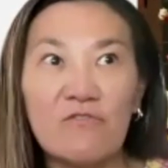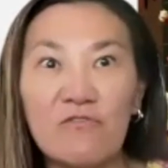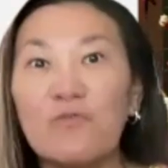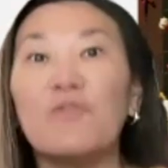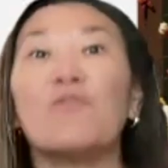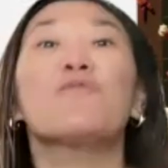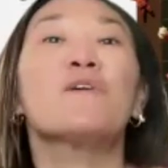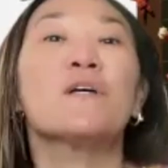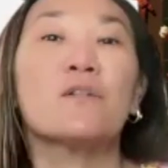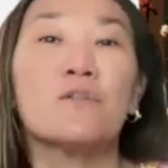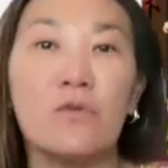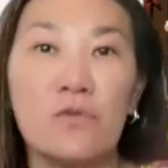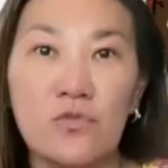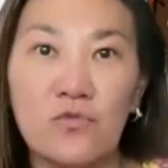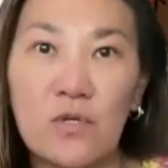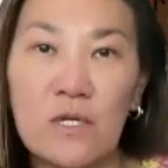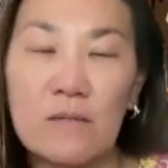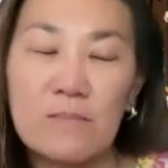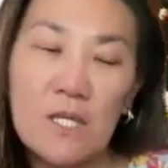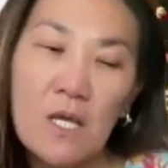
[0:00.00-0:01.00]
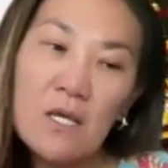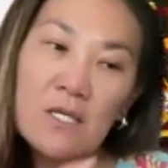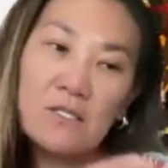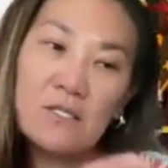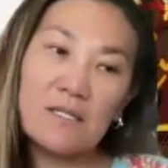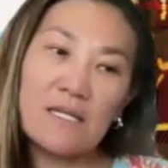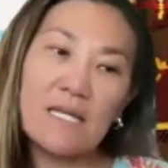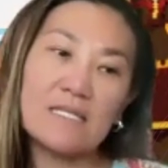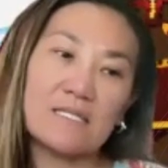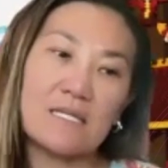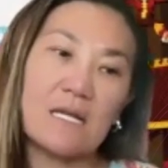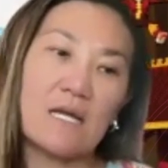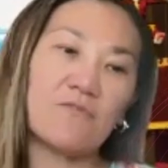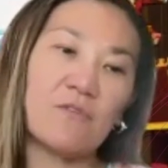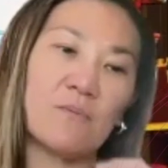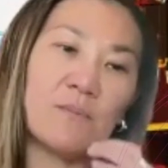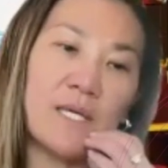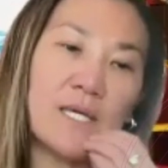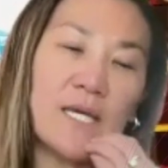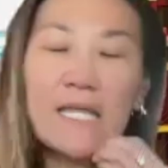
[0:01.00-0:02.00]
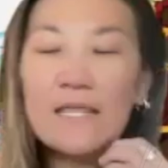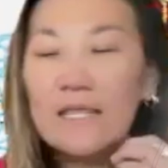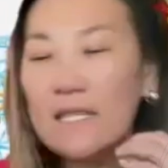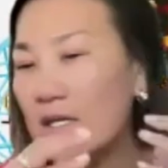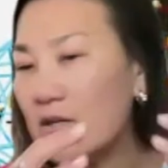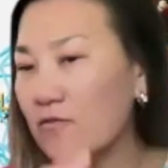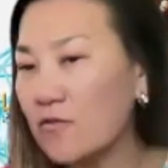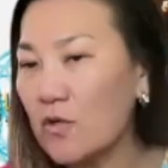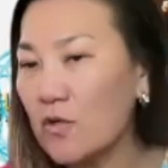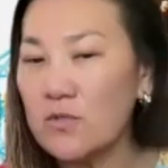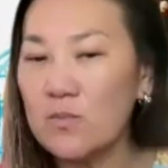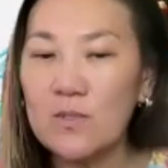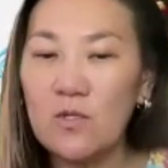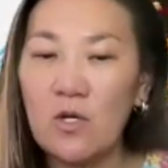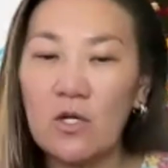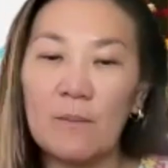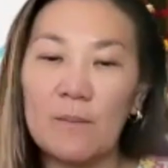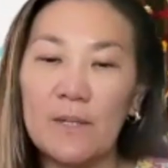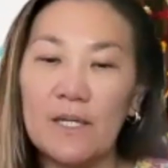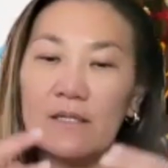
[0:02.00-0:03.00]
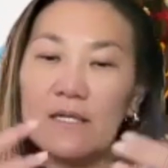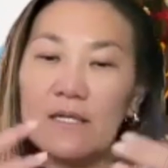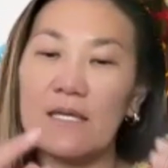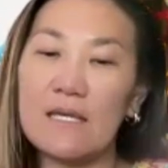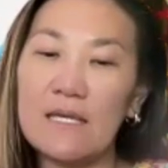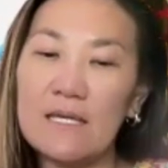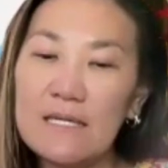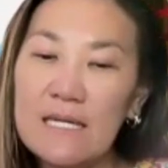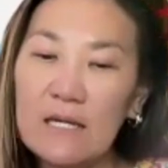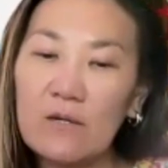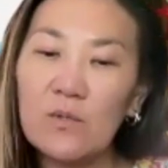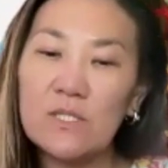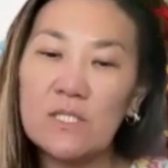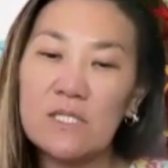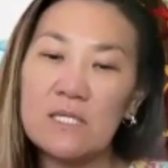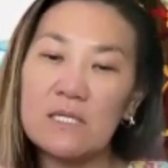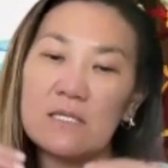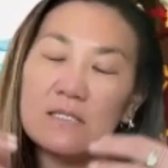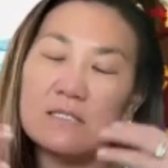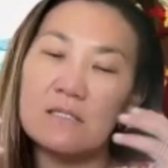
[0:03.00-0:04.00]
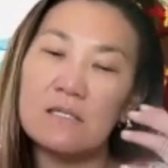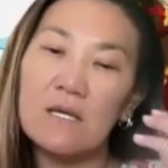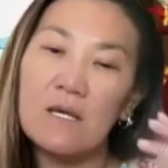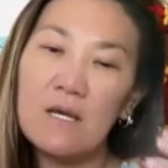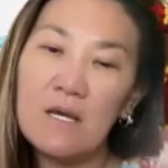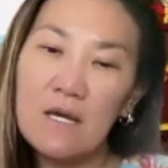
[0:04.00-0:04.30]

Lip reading: fulfill those dreams. So let's start from there. And then of course we talk about inequities,